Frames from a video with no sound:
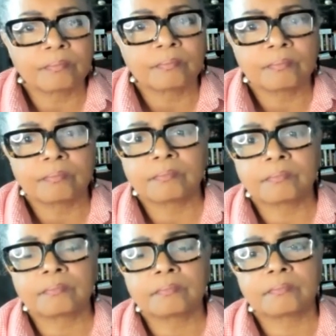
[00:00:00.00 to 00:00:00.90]

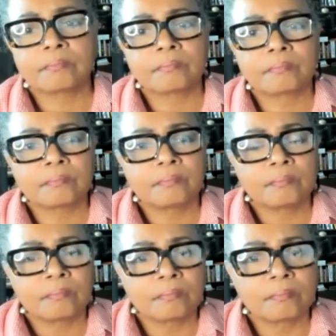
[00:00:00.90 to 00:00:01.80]

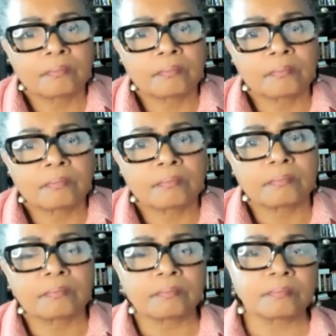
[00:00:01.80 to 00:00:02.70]

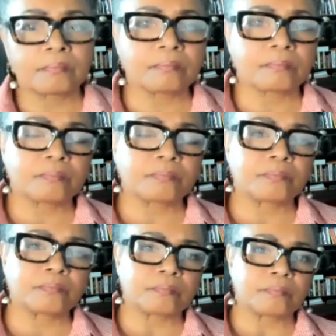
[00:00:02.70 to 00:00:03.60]

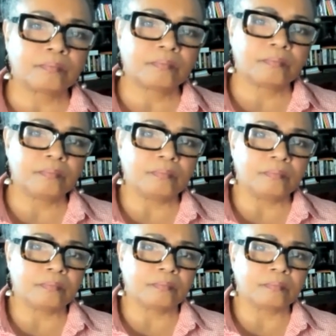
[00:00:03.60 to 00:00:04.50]

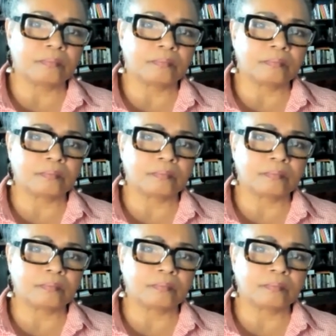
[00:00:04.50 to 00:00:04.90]
[no speech]